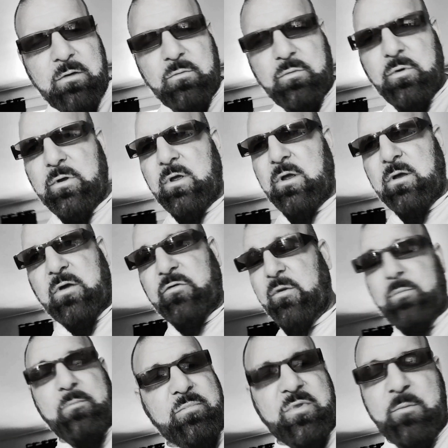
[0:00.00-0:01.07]
because
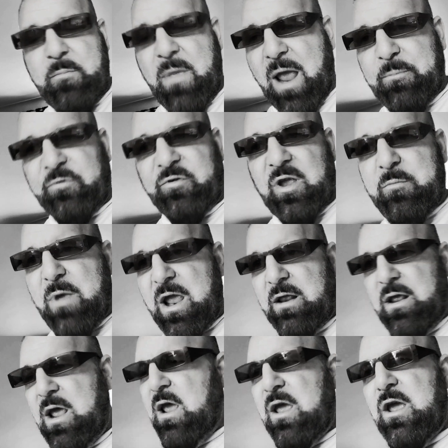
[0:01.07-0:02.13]
then the maps they
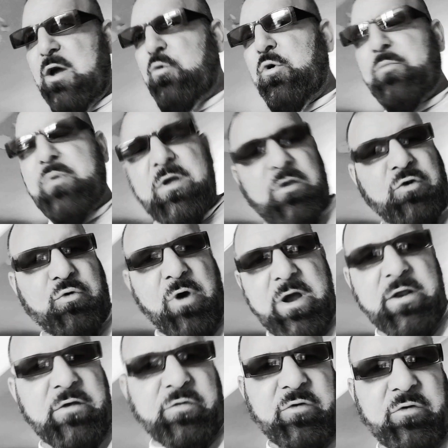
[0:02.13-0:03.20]
made, it would be the
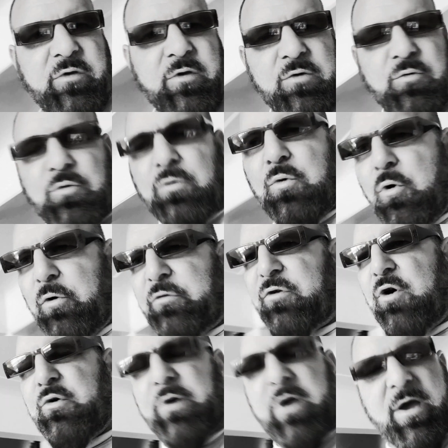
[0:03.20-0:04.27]
greatest war
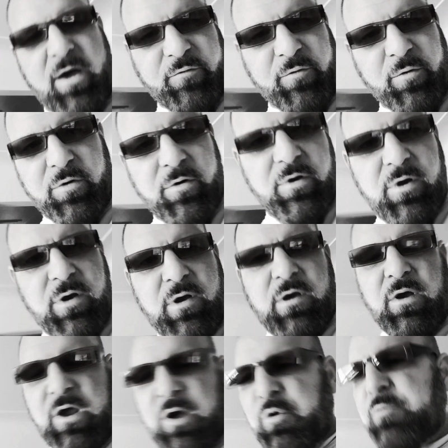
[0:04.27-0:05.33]
zone ever.
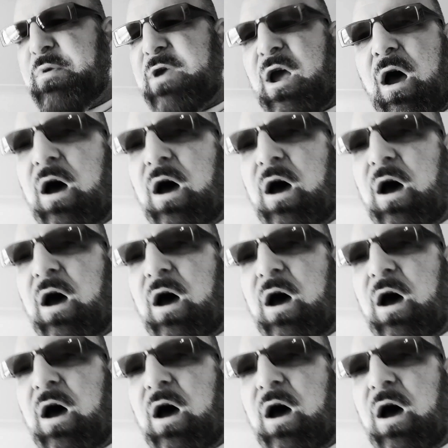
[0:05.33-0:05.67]
It would be